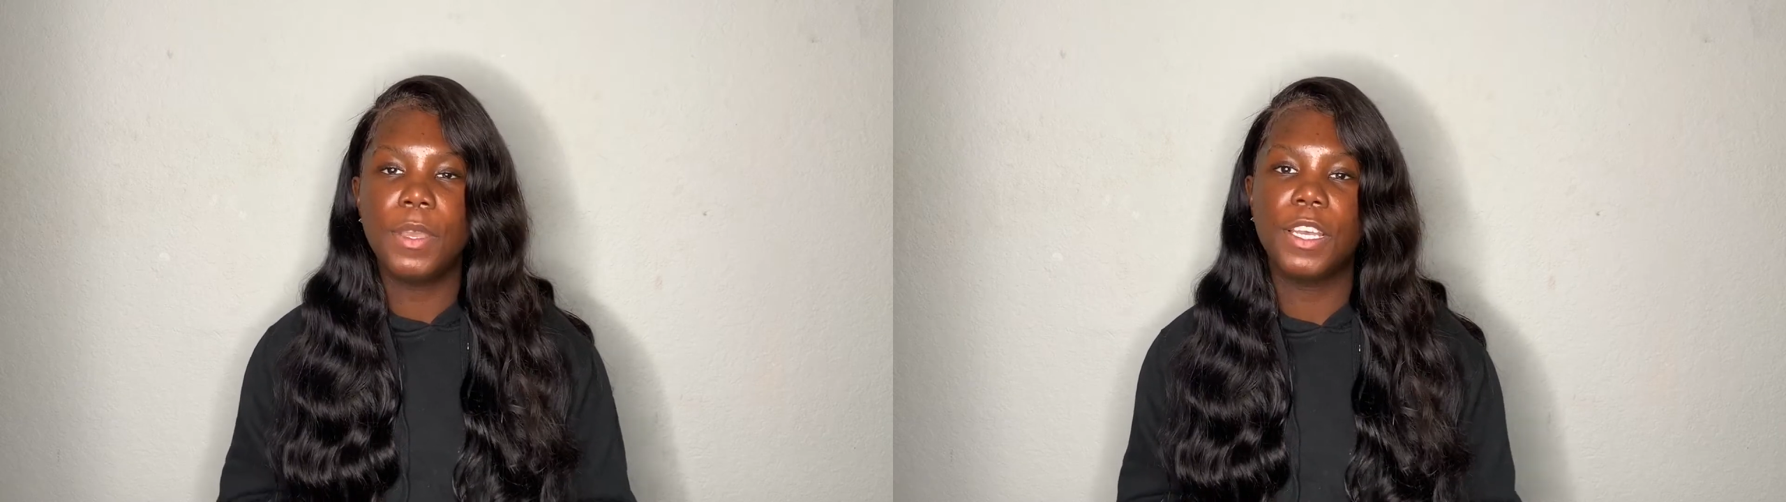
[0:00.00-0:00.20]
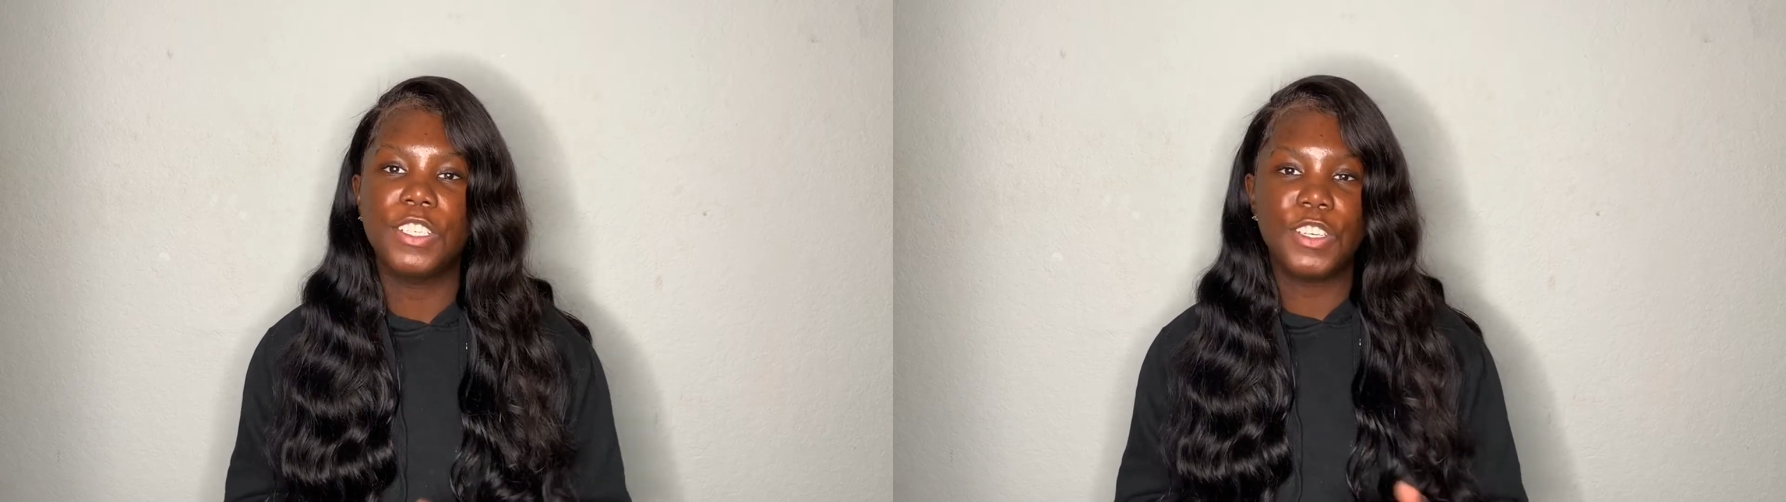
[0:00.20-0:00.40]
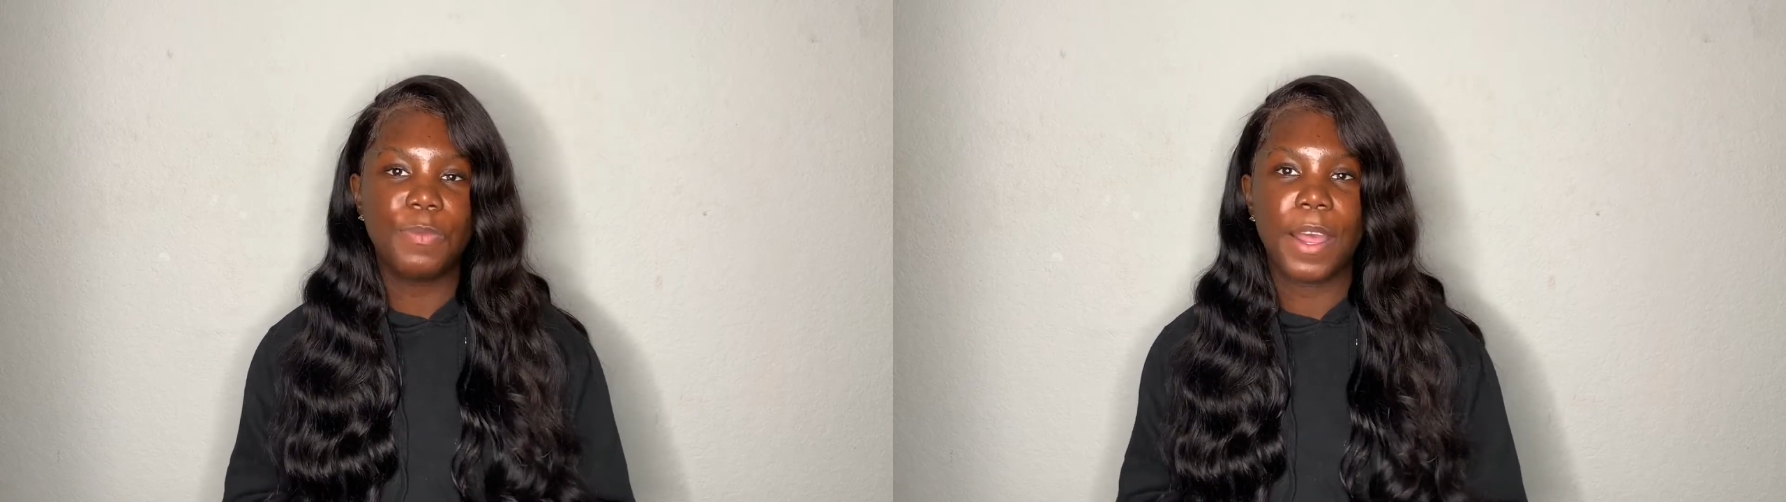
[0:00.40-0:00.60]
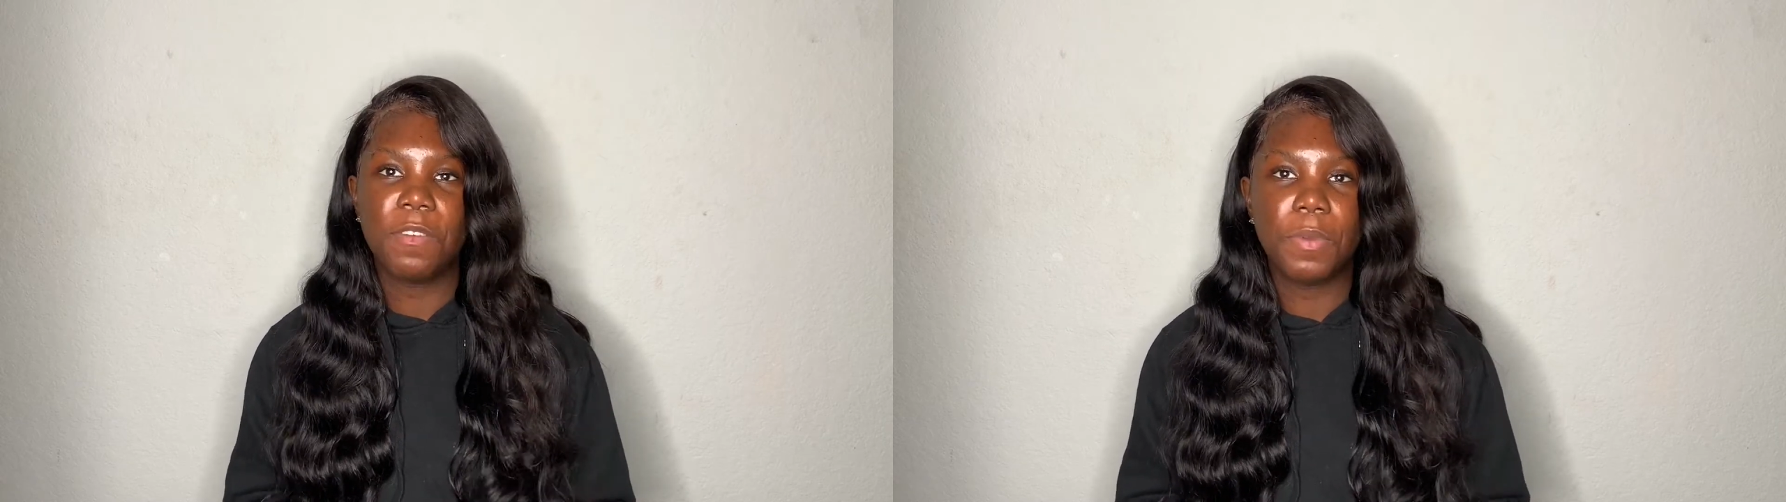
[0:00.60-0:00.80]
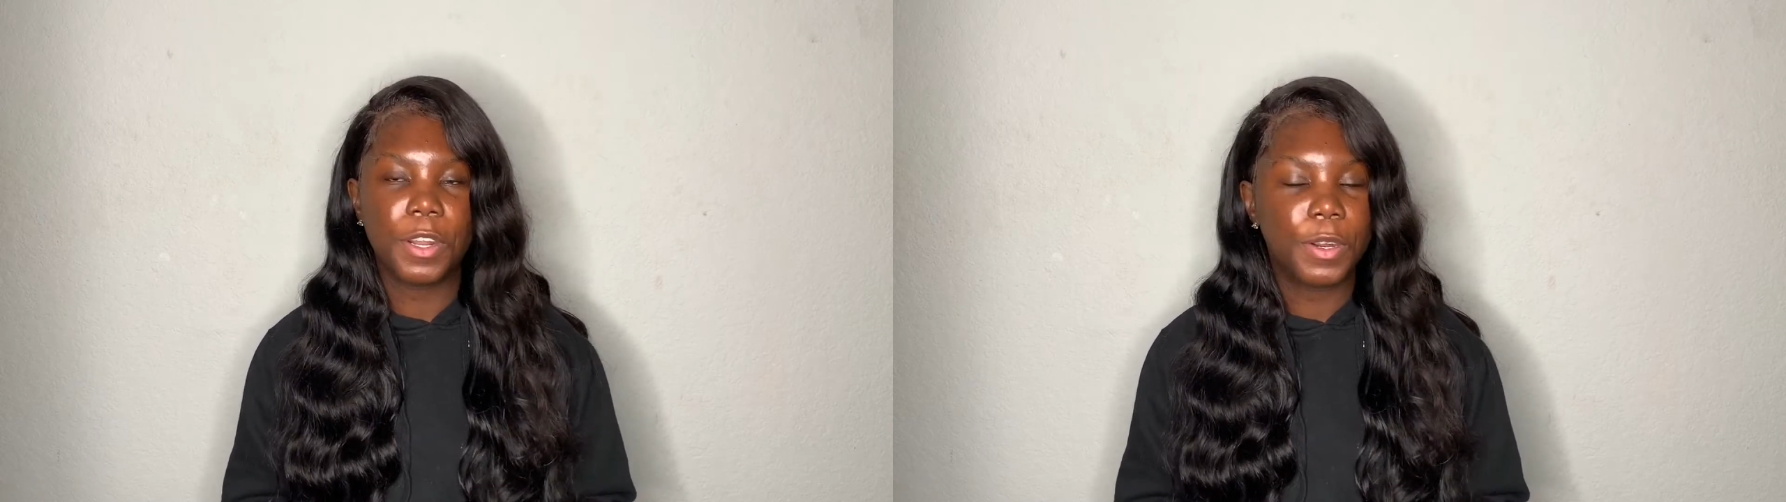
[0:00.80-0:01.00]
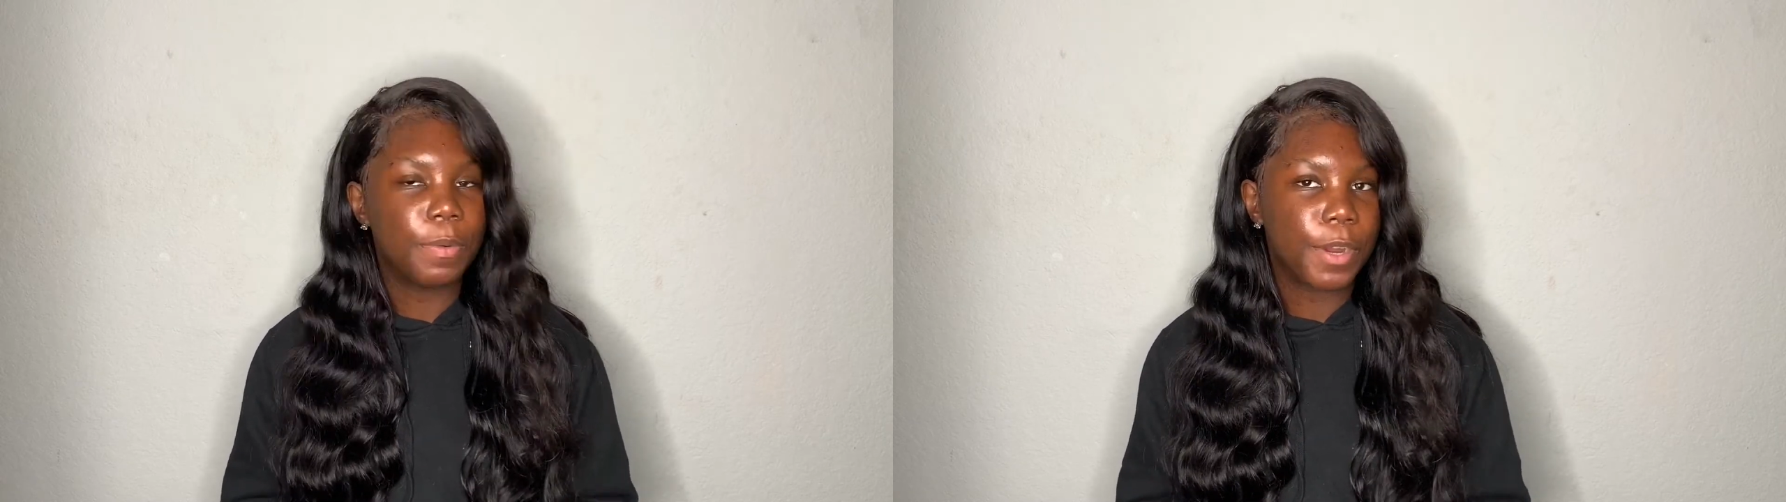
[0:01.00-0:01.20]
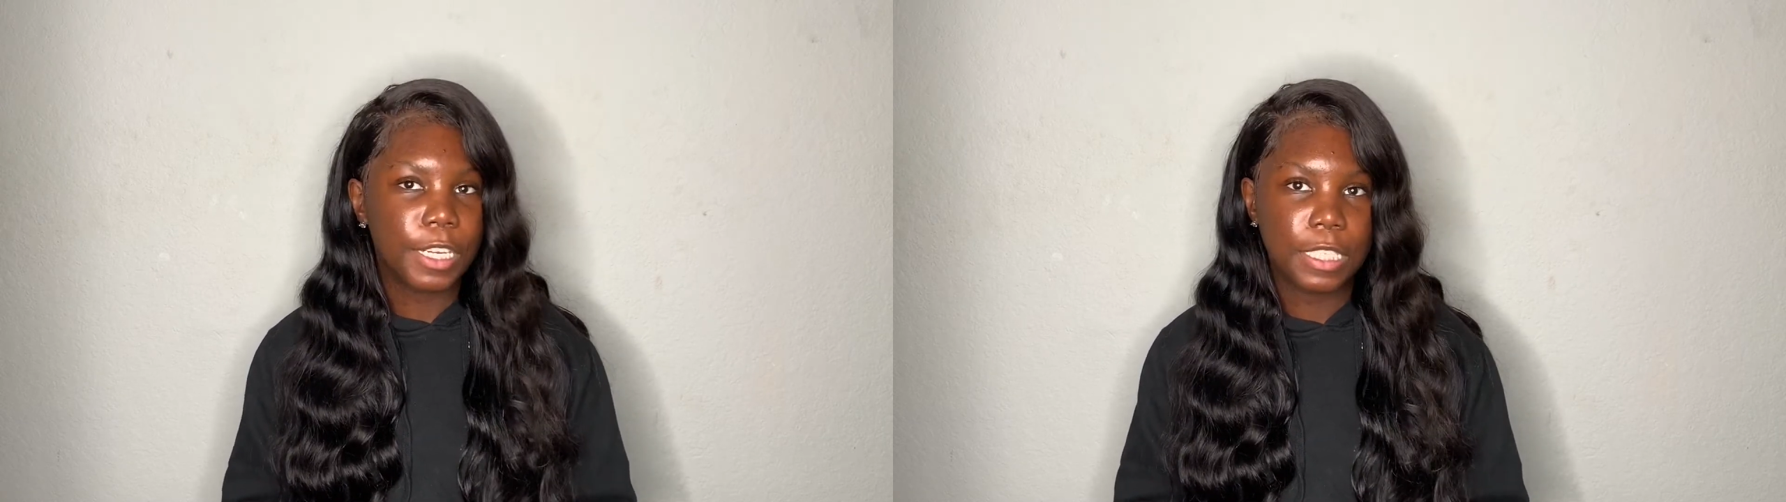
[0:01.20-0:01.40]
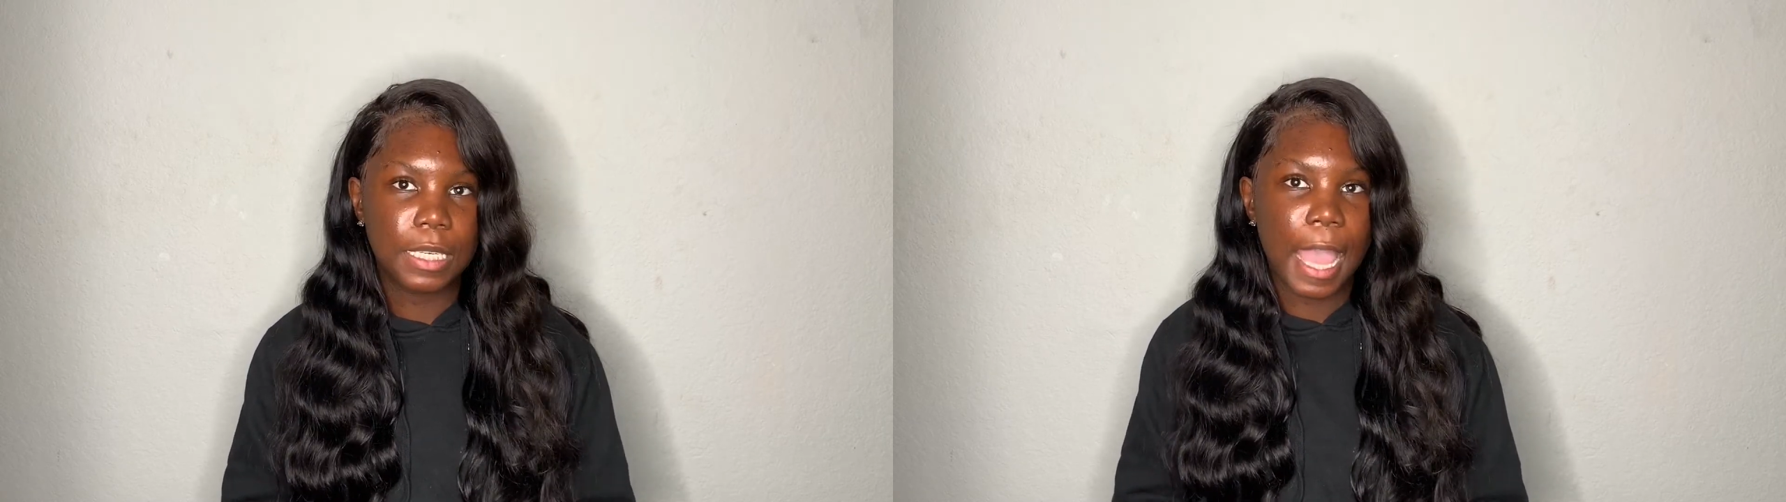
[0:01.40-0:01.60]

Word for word: because you might have been the only person